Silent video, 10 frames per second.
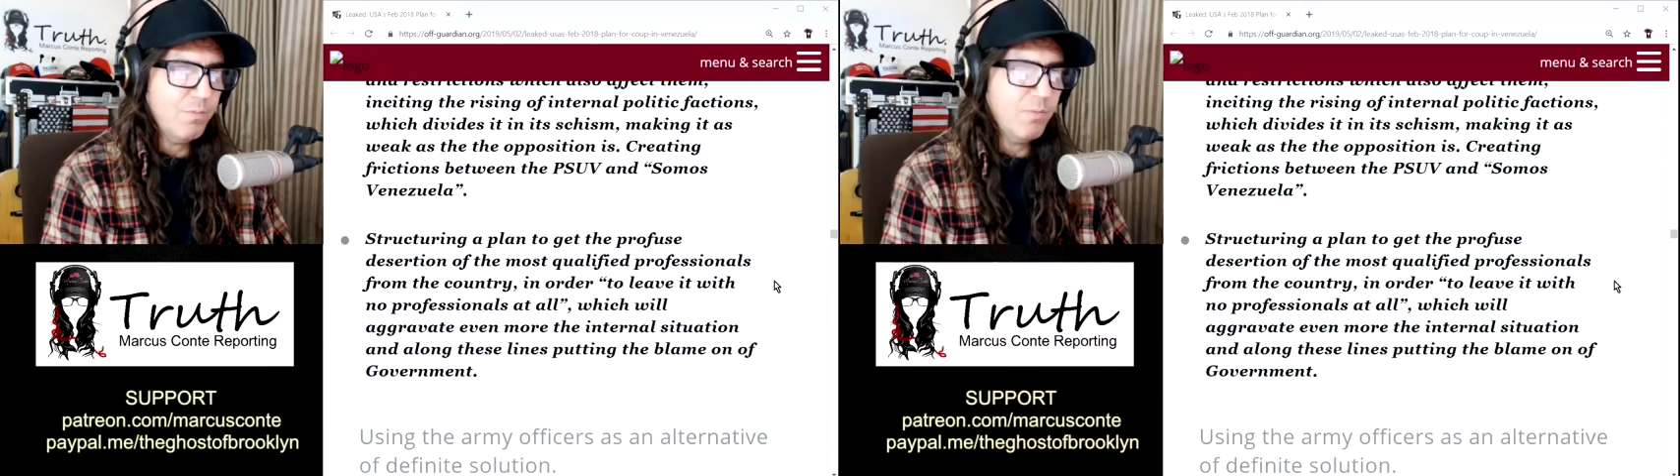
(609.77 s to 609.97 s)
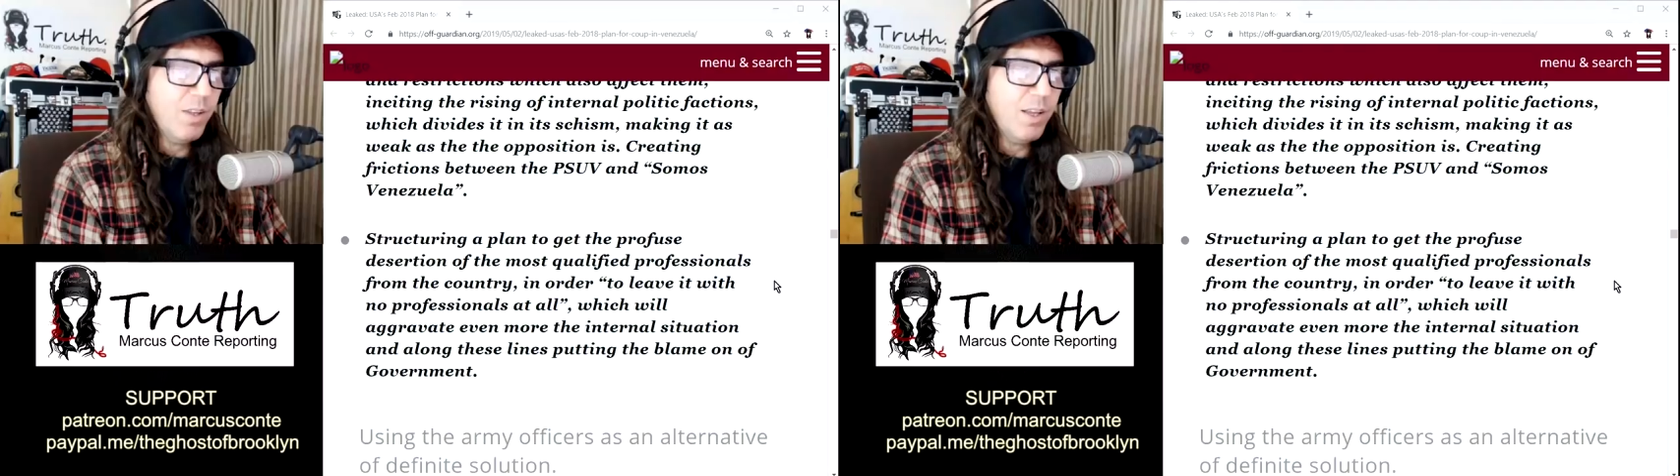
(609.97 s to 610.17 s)

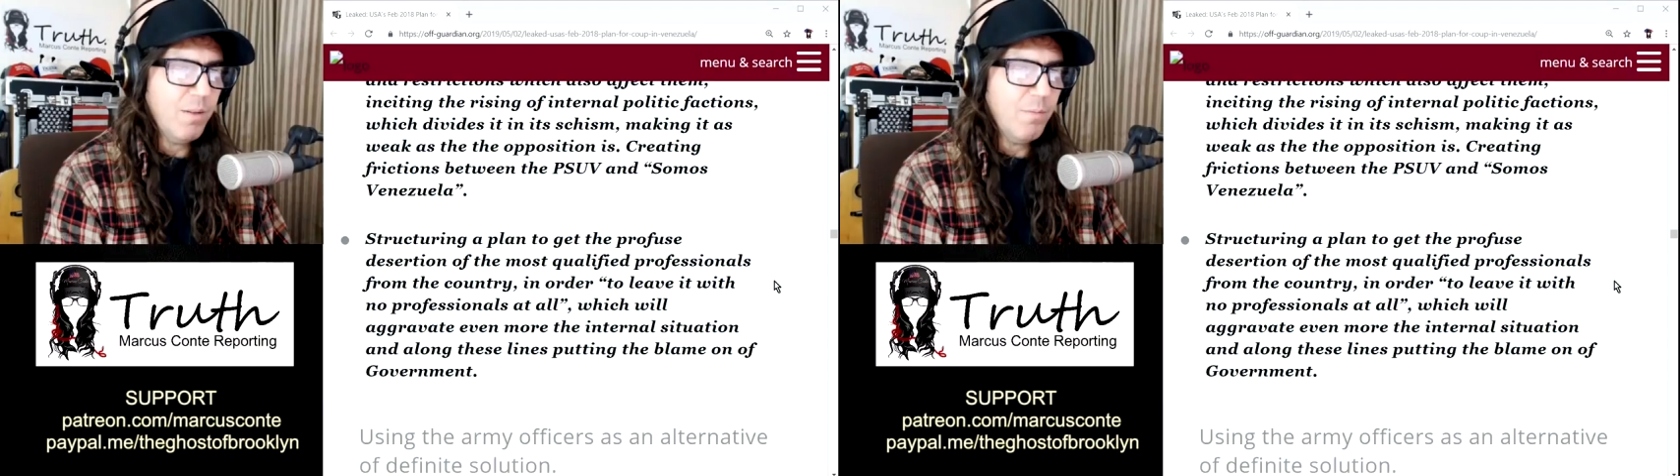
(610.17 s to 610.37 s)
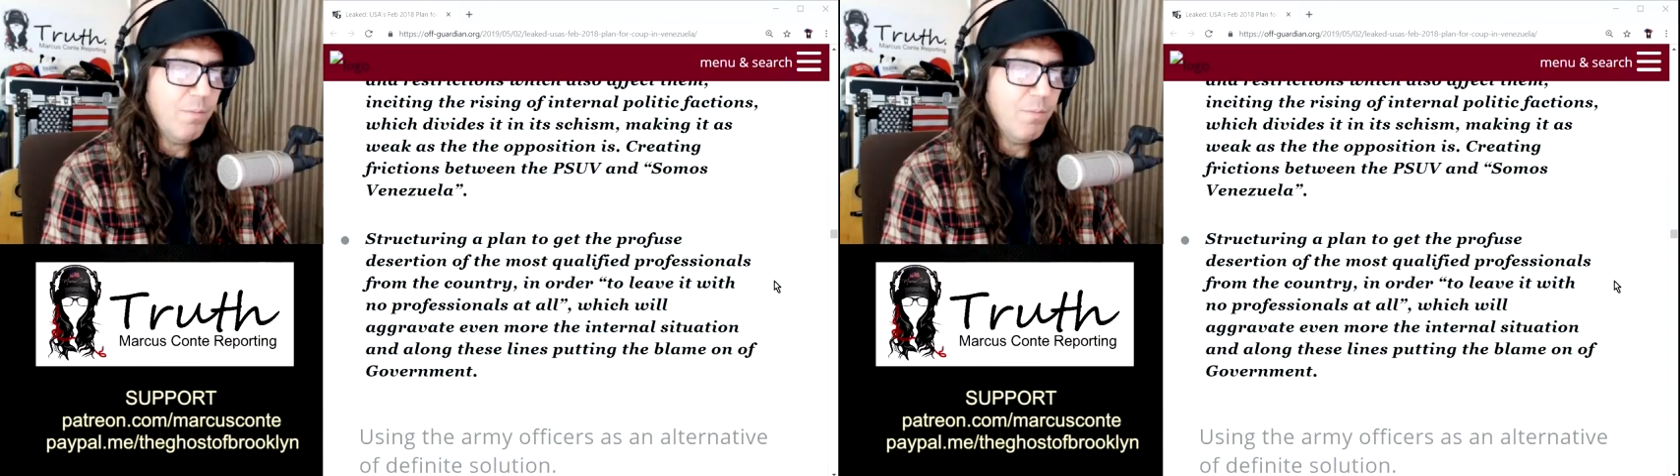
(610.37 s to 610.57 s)
Uh,
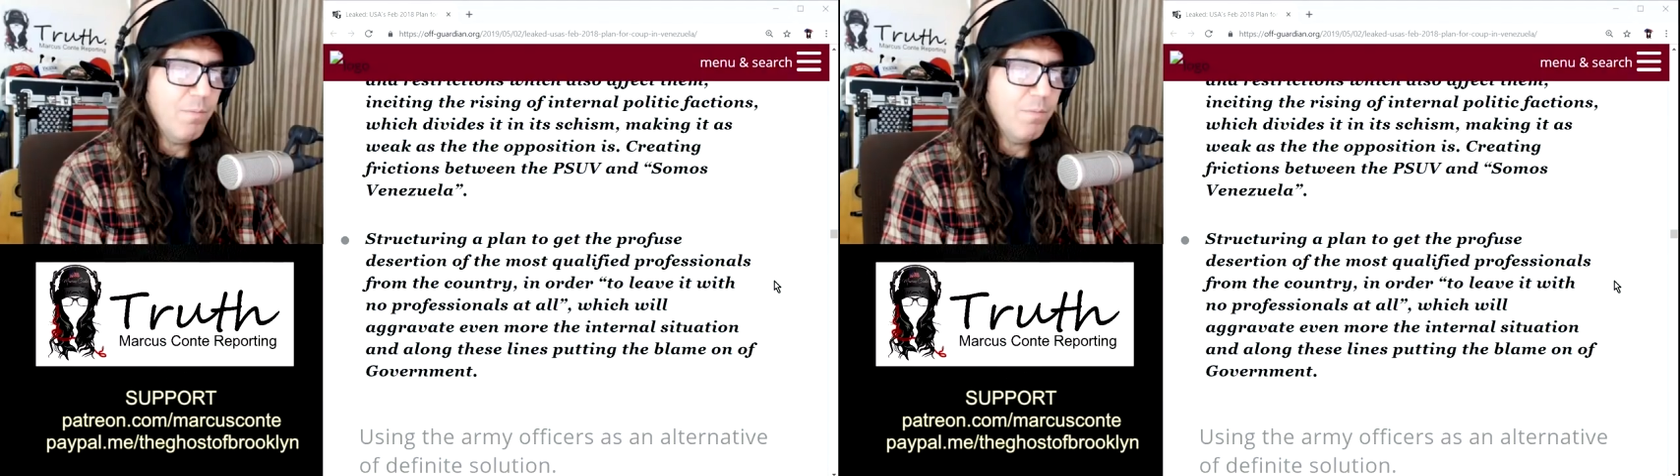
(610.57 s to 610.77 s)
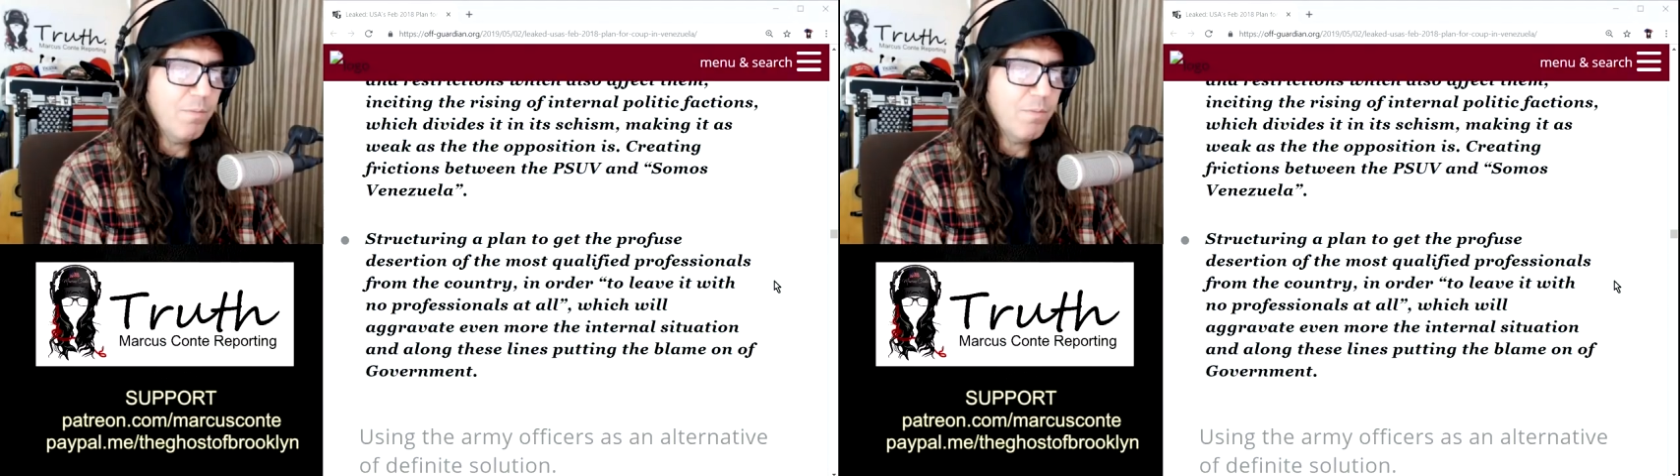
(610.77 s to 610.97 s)

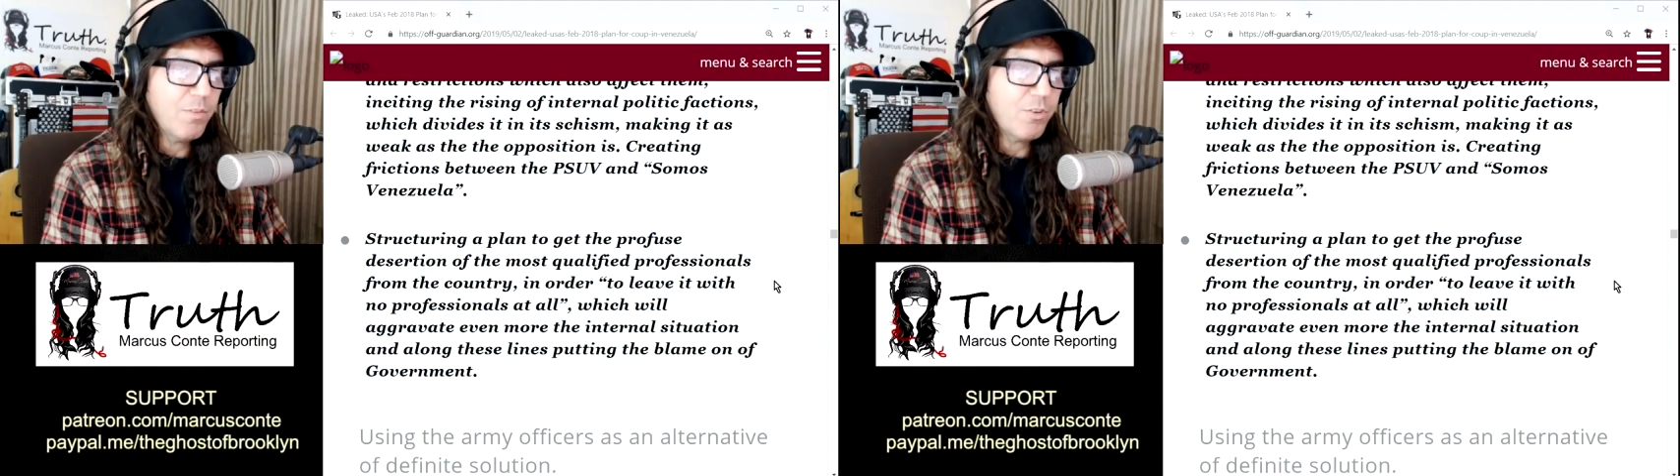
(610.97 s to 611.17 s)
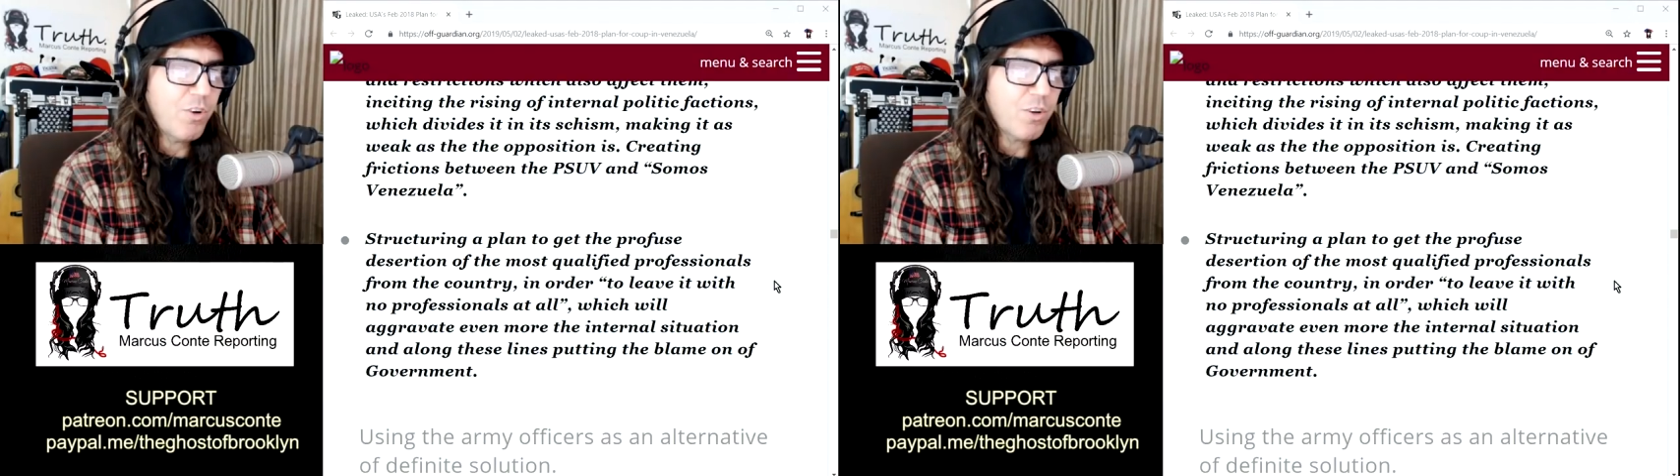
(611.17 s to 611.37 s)

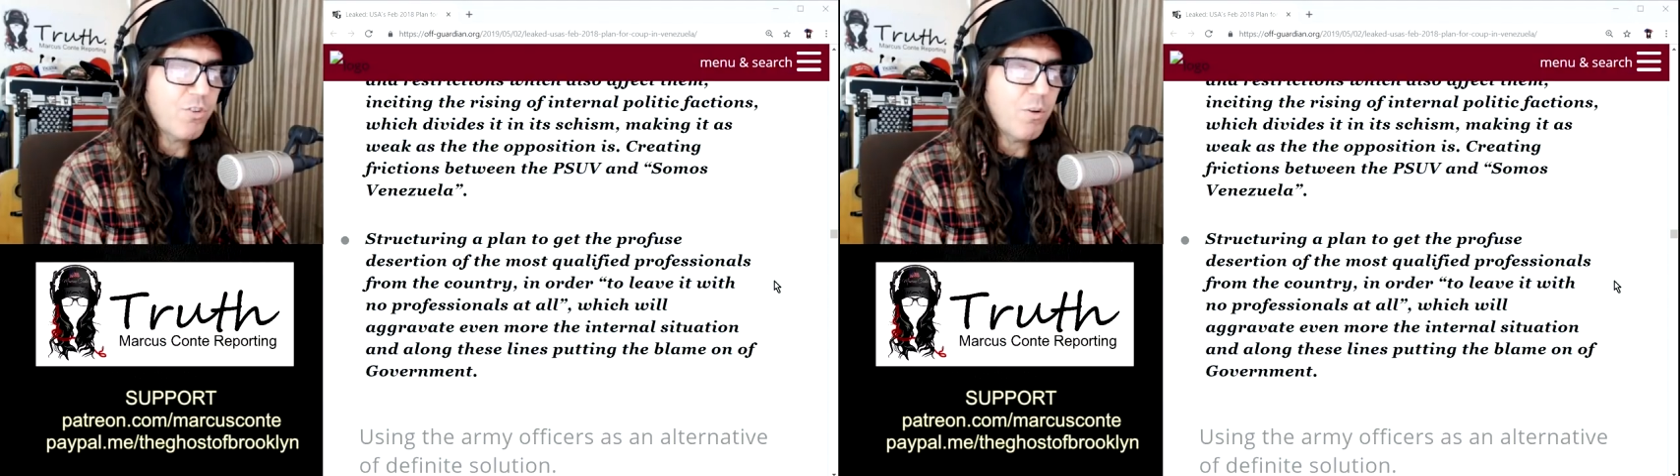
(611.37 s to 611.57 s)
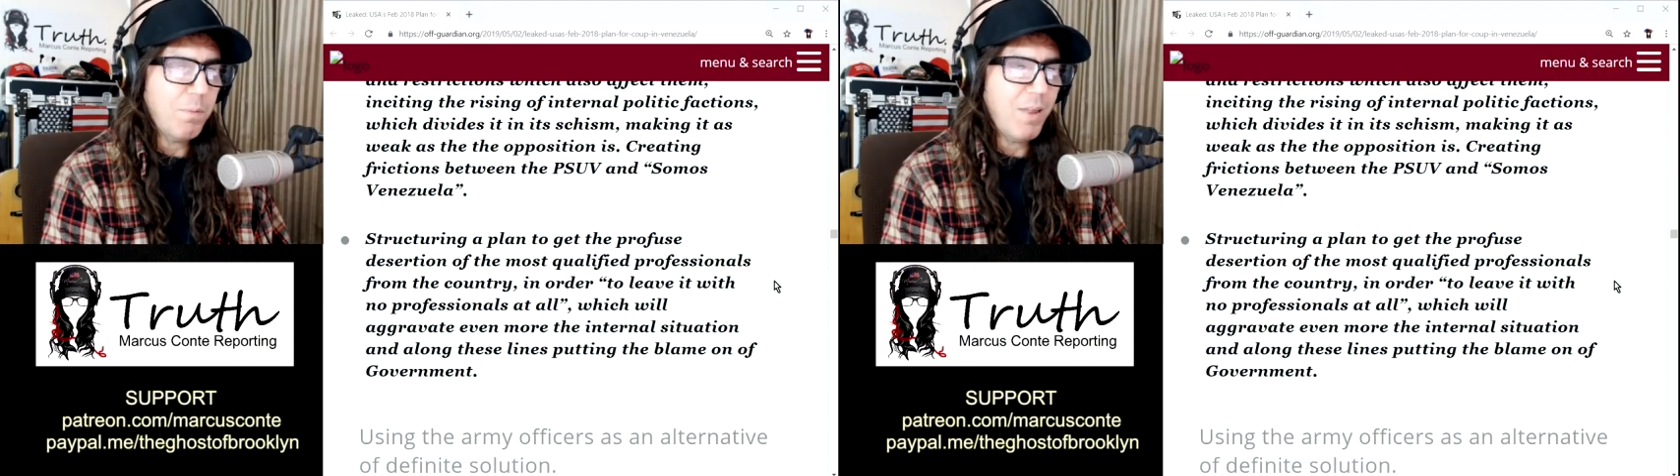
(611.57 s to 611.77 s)

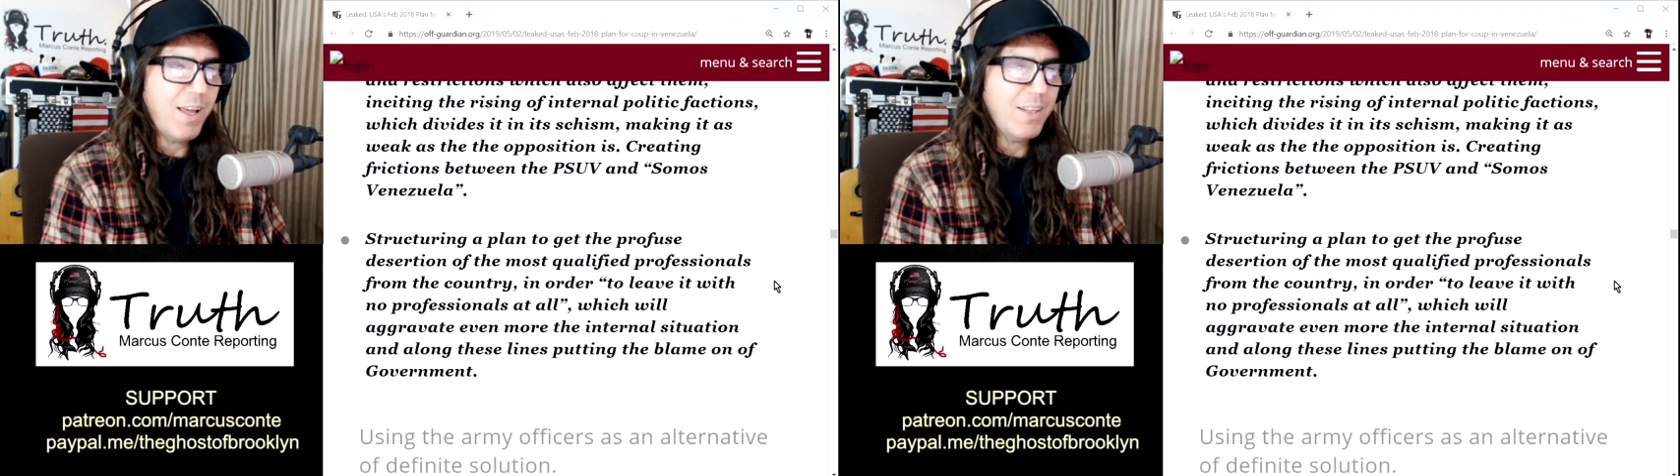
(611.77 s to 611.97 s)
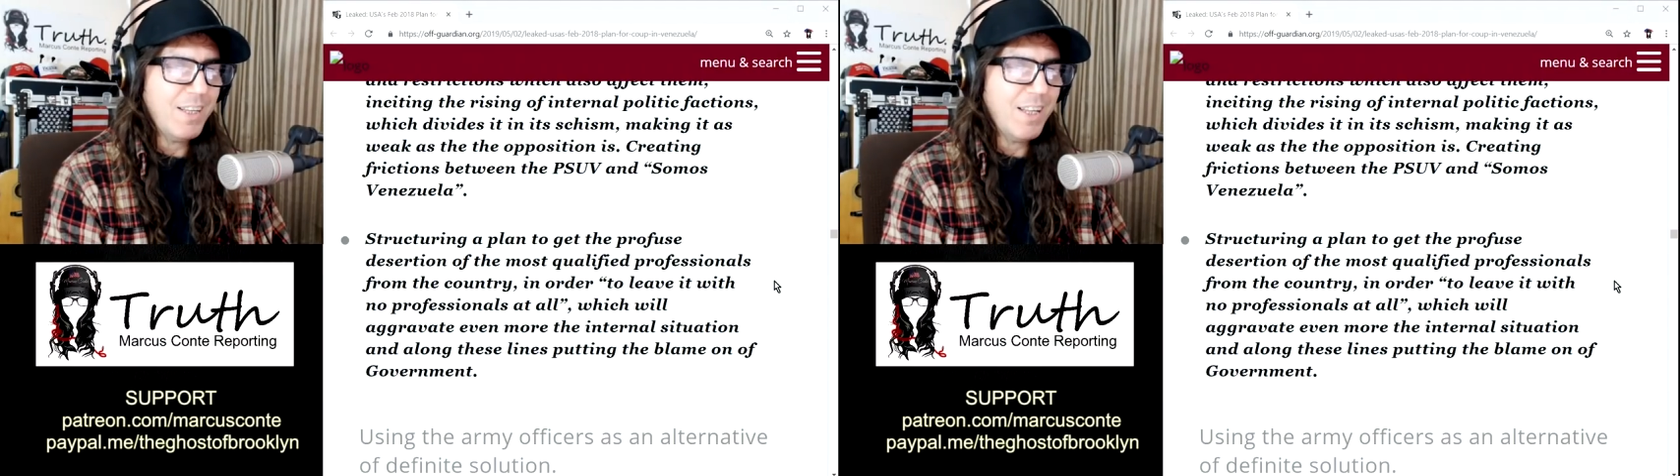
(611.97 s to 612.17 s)
structure a plan to